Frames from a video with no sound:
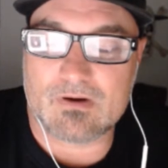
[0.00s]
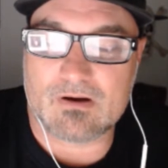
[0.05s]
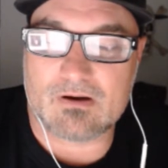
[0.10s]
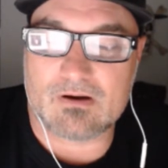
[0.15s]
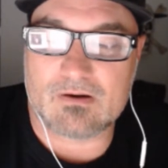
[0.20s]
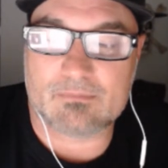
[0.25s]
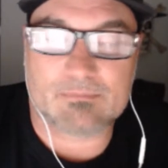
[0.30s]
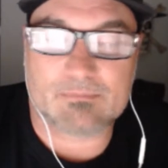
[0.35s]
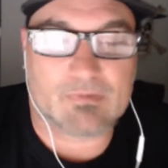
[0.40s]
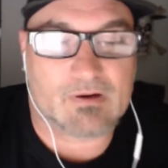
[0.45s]

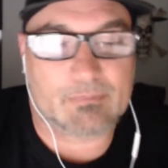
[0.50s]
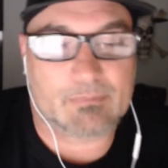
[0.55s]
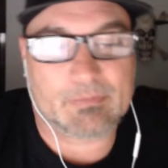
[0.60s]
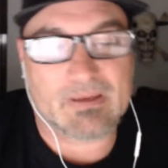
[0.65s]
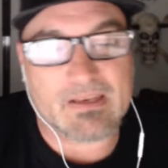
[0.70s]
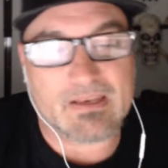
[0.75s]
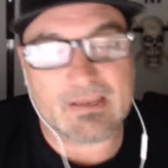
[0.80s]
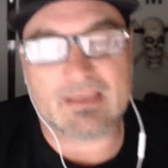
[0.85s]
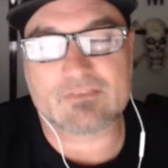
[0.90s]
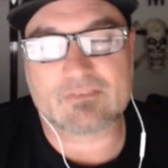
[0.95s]
Are
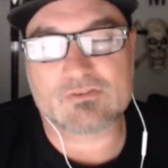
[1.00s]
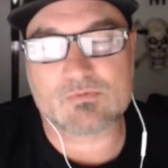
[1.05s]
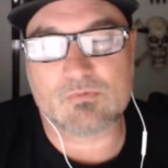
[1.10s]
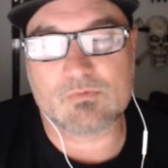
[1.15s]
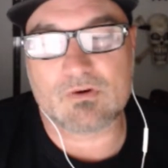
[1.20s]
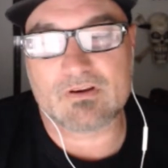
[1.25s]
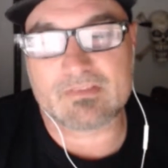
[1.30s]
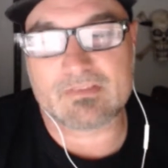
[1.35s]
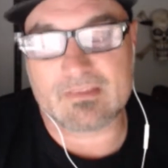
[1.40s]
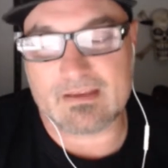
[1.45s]
PDFs
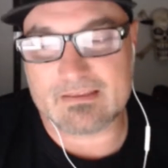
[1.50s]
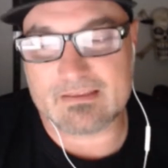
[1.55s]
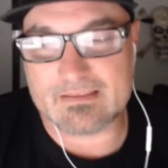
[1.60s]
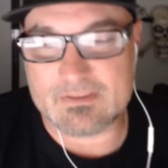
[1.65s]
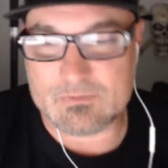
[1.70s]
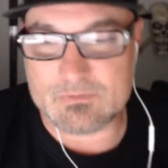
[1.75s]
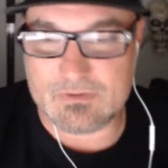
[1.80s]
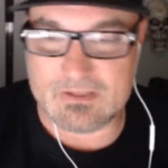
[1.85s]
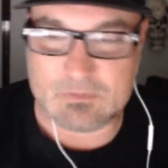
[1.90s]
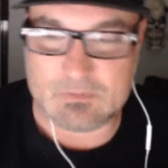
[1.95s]
worth, like
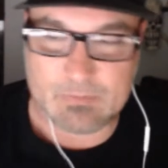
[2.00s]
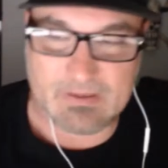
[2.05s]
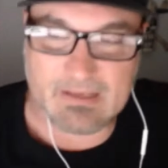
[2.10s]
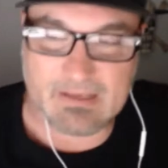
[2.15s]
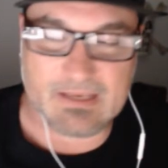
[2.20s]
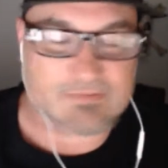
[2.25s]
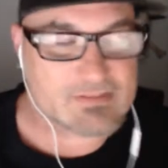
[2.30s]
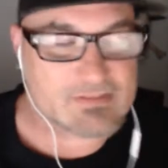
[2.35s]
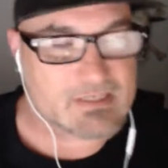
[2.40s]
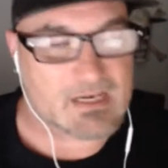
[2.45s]
these
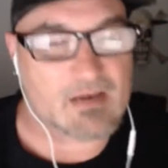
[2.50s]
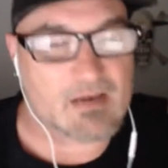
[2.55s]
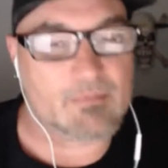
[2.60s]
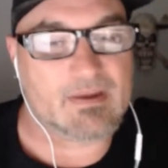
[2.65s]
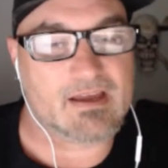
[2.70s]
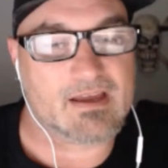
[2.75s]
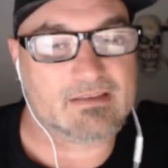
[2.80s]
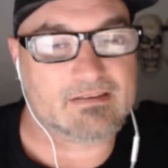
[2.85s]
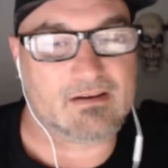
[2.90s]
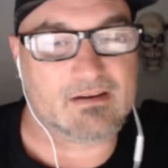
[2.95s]
PDFs that come
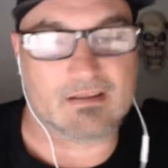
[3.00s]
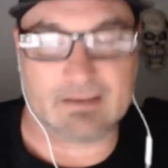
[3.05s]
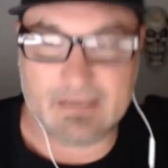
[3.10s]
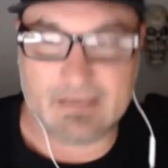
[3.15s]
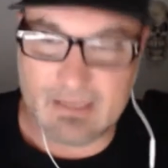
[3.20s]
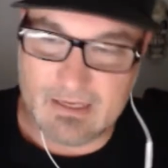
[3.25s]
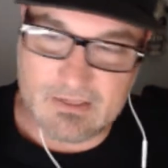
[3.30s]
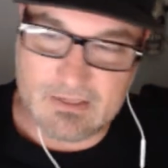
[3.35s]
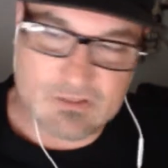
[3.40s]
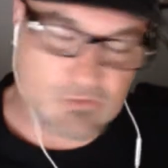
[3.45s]
out that are
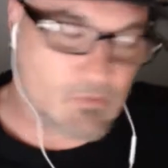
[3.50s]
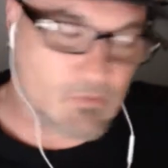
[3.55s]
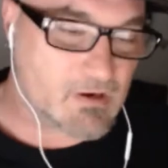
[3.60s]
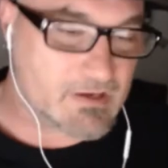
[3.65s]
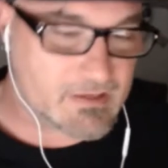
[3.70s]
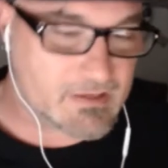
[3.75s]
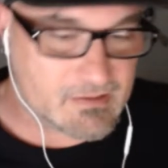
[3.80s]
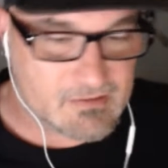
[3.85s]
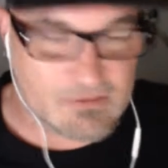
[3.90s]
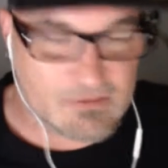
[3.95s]
like
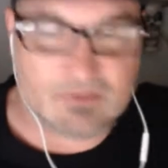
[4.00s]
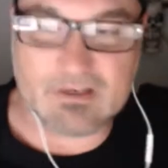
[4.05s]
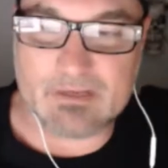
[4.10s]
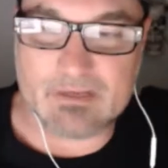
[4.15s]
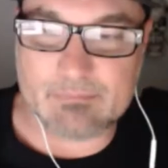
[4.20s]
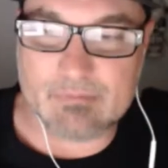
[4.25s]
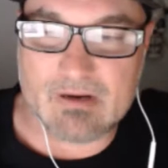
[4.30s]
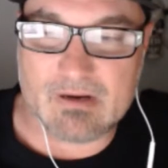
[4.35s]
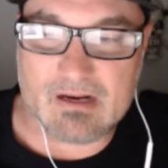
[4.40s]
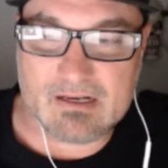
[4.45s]
$20 and
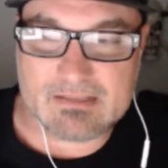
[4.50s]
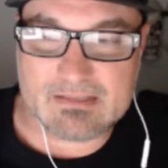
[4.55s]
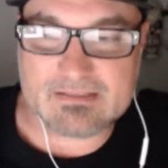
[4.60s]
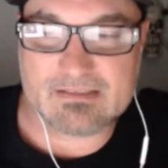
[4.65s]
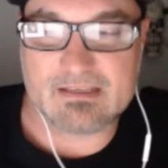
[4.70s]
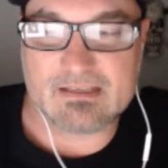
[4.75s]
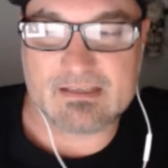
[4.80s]
$30?